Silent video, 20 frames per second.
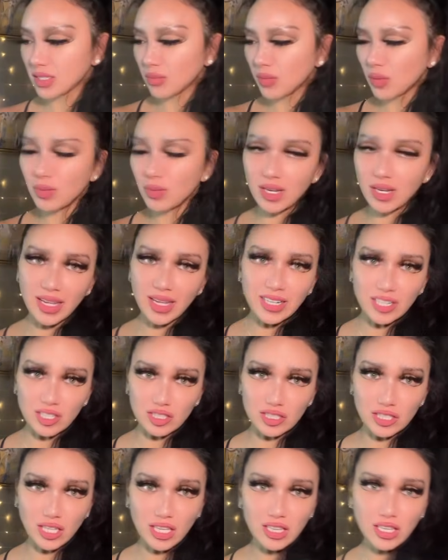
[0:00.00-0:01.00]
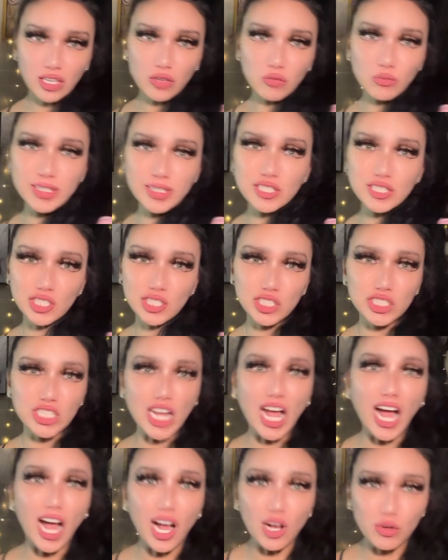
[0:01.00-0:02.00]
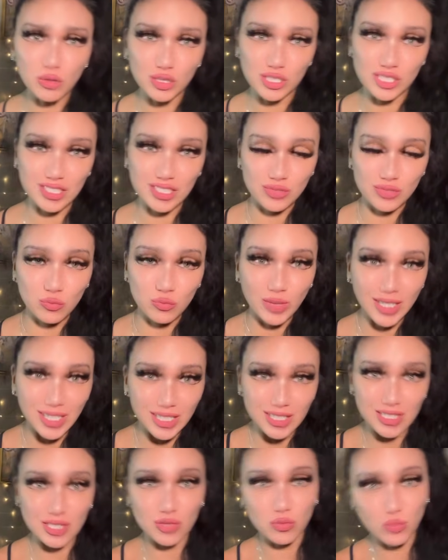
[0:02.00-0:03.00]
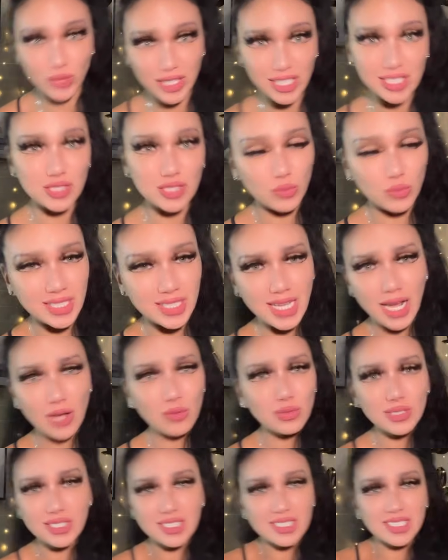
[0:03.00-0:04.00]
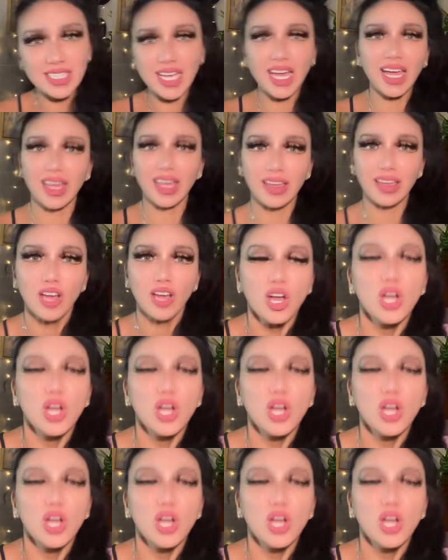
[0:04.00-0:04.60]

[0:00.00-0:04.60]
I'm a millennial. I like research hours and weeks and weeks and weeks, hours a day,